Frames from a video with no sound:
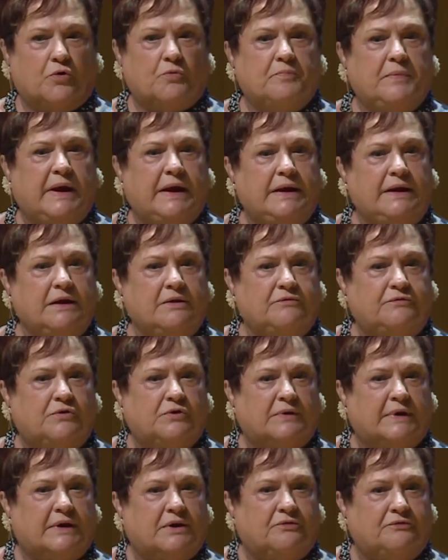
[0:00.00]
for
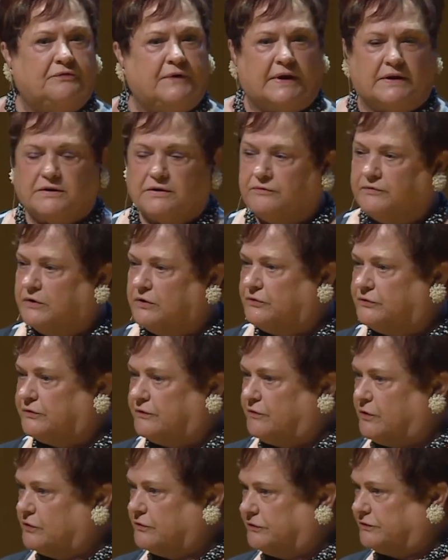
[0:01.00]
meaningful and effective
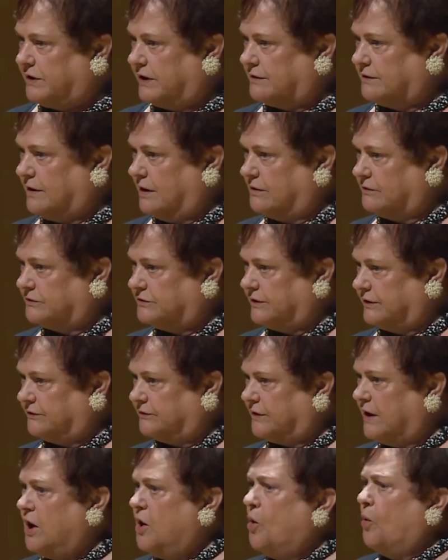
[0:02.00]
use of those
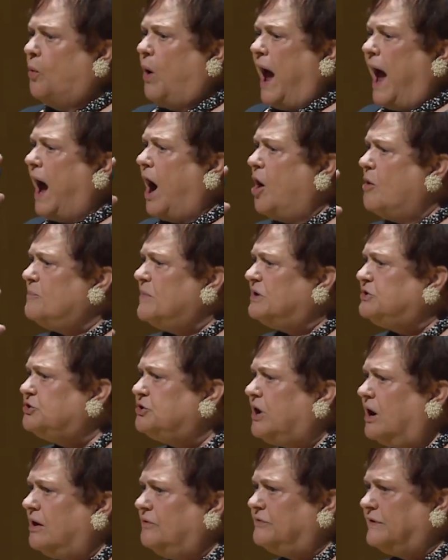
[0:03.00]
technologies. How
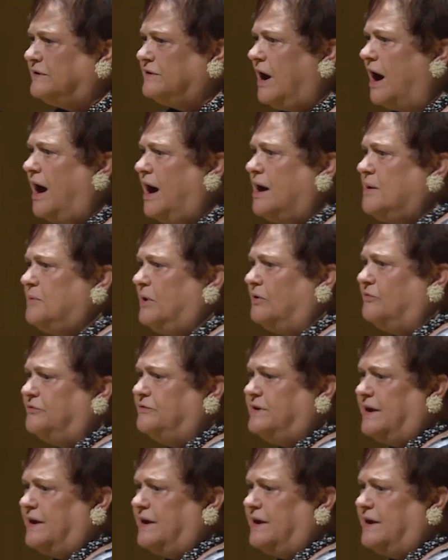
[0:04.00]
much of the time